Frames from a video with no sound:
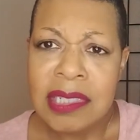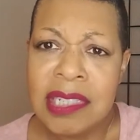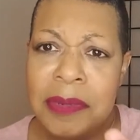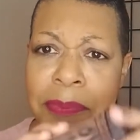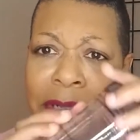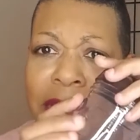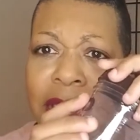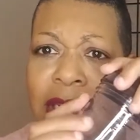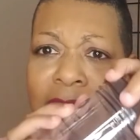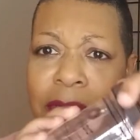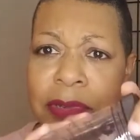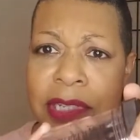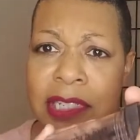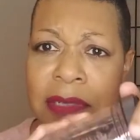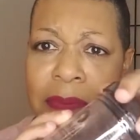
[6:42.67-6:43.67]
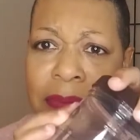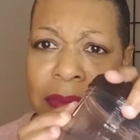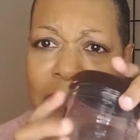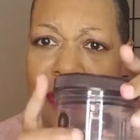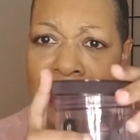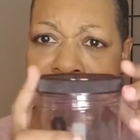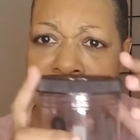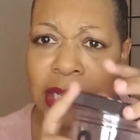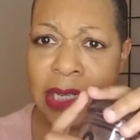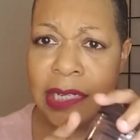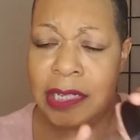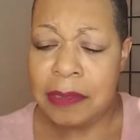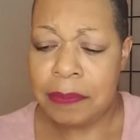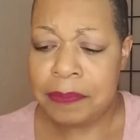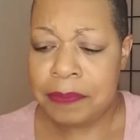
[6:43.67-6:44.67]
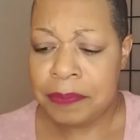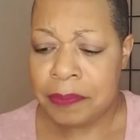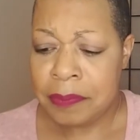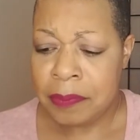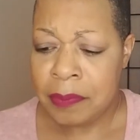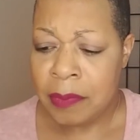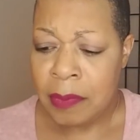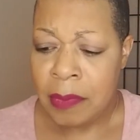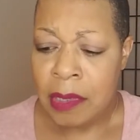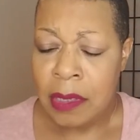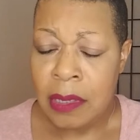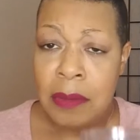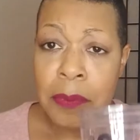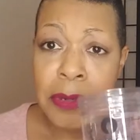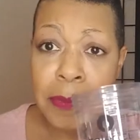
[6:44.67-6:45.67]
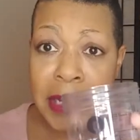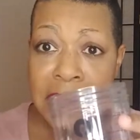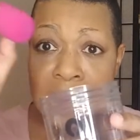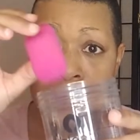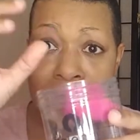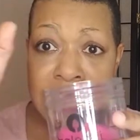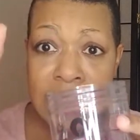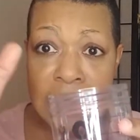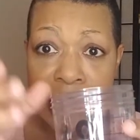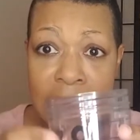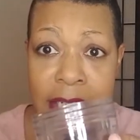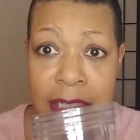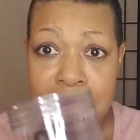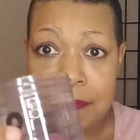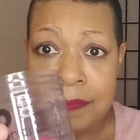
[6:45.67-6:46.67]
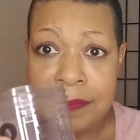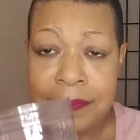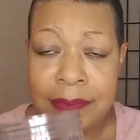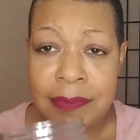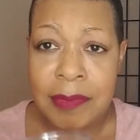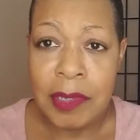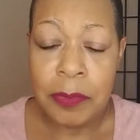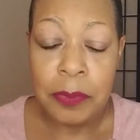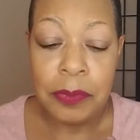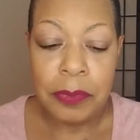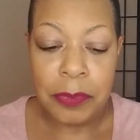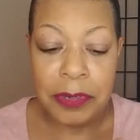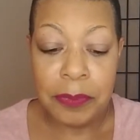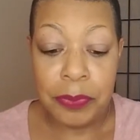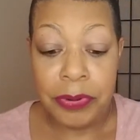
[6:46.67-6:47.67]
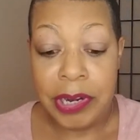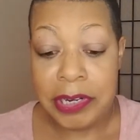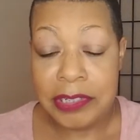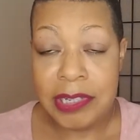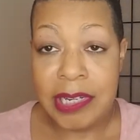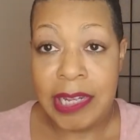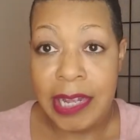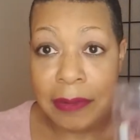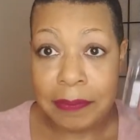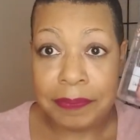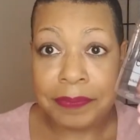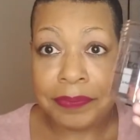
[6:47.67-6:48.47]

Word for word: Put the lid on it, shake it up, put my sponge in it, well prior to that,